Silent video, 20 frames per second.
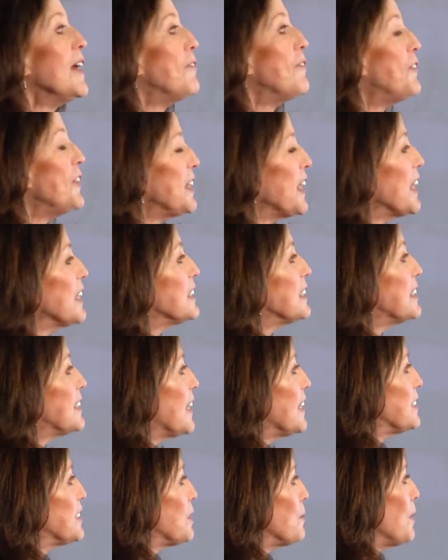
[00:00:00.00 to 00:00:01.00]
If he then
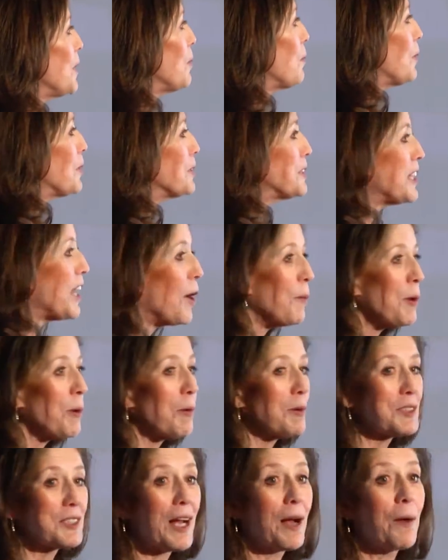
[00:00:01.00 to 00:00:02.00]
says to me, well, tell me
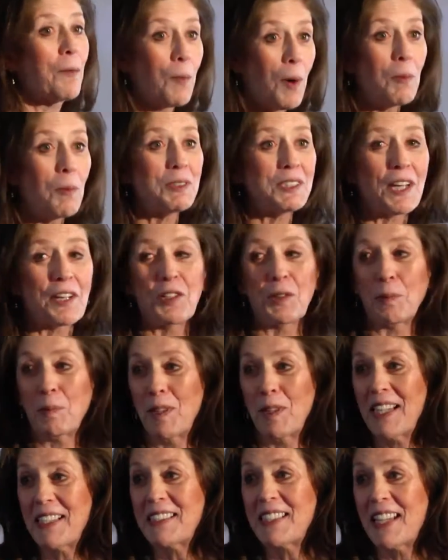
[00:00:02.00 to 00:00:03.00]
what was on your
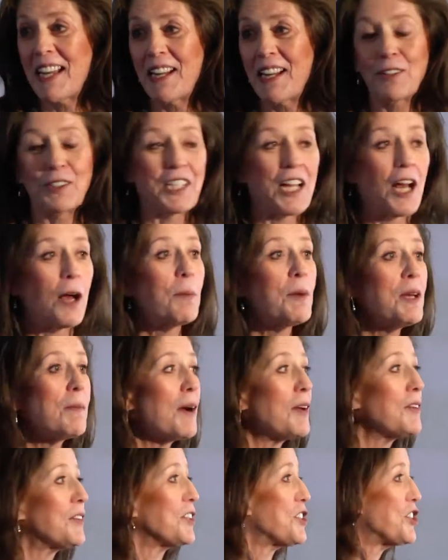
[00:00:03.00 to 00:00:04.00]
plate today, or tell me
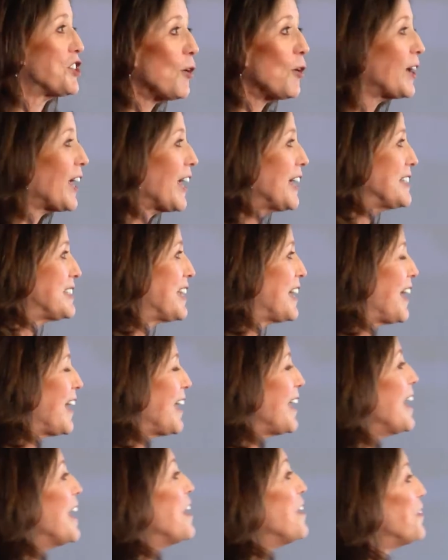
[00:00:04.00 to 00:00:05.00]
about the showcase
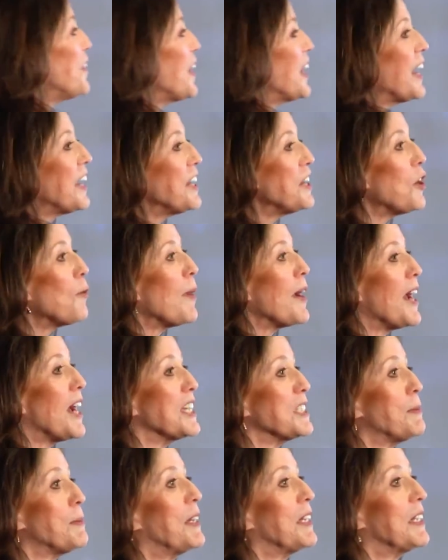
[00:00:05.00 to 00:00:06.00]
today, then I know my
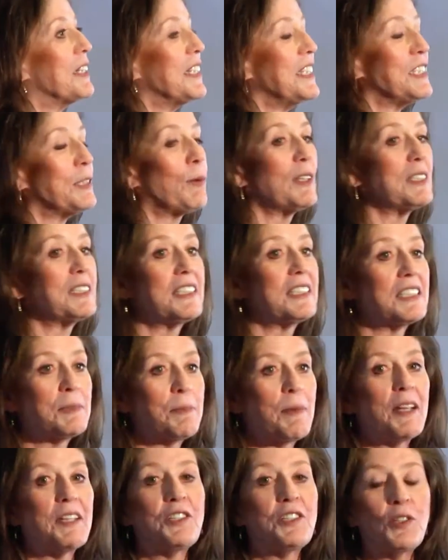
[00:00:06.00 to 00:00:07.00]
husband at least wants to
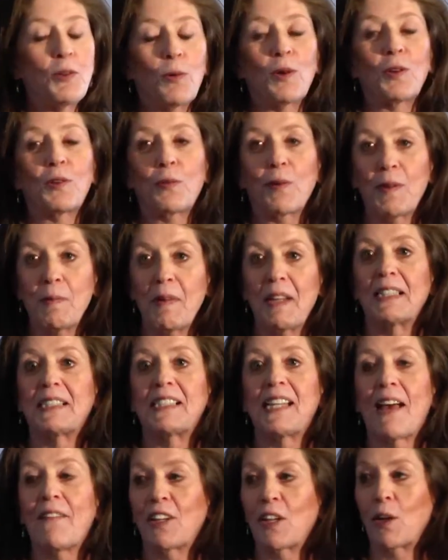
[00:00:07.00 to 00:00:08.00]
spend 2 or 3
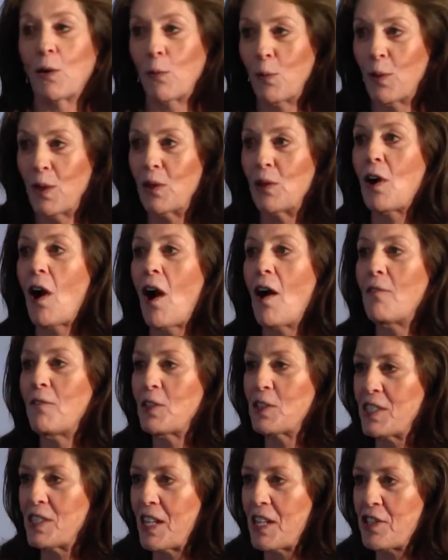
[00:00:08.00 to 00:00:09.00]
minutes having a real
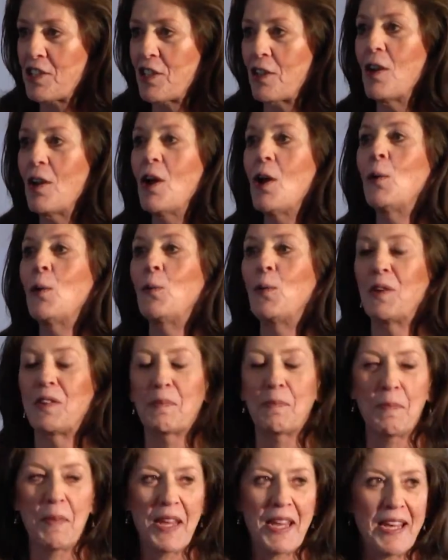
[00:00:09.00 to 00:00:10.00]
conversation
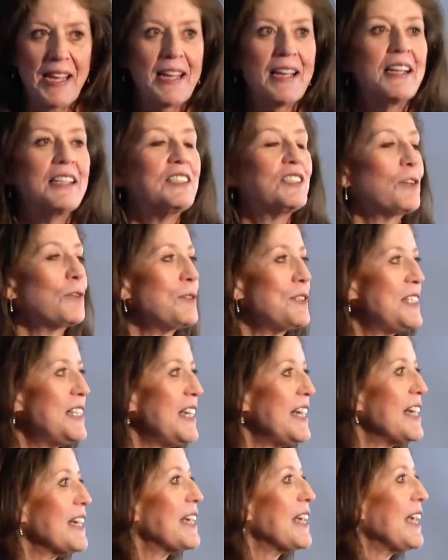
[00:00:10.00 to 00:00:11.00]
with me. So
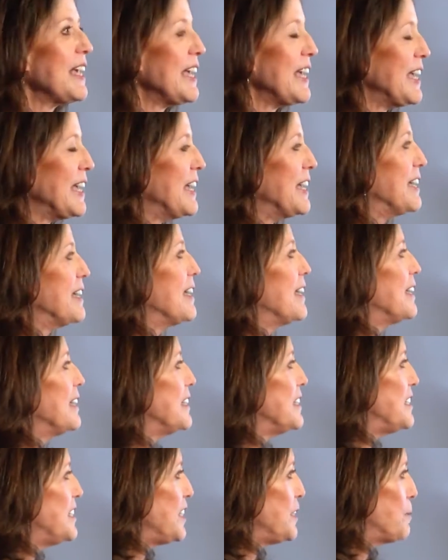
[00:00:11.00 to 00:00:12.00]
dig in
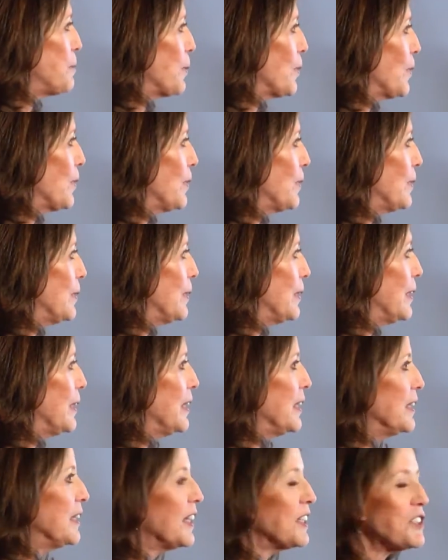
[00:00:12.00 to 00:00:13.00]
deeper.
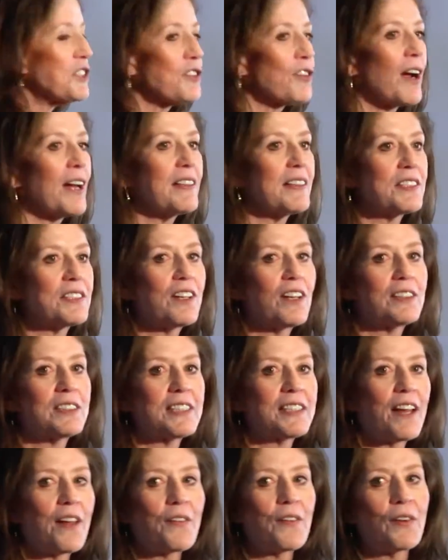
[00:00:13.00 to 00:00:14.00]
Let's try this all
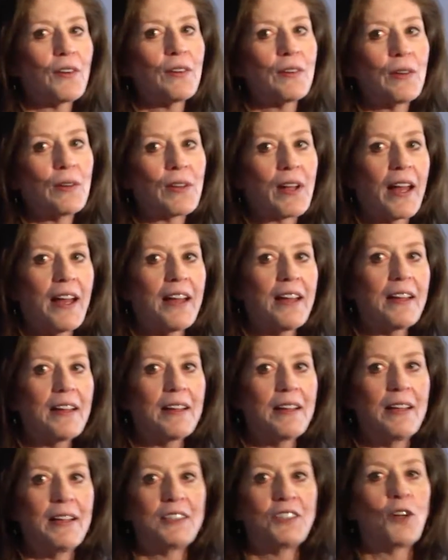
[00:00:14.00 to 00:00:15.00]
together, okay?
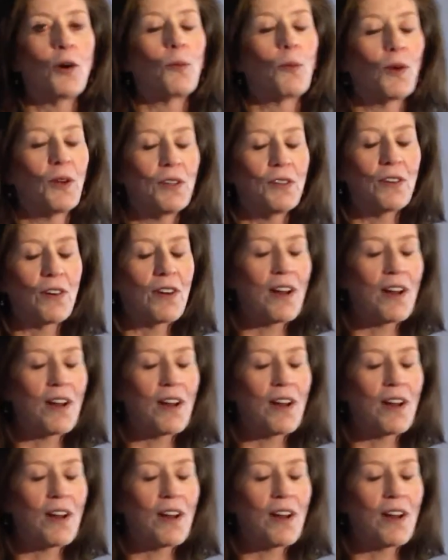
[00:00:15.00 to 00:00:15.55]
Don't worry, you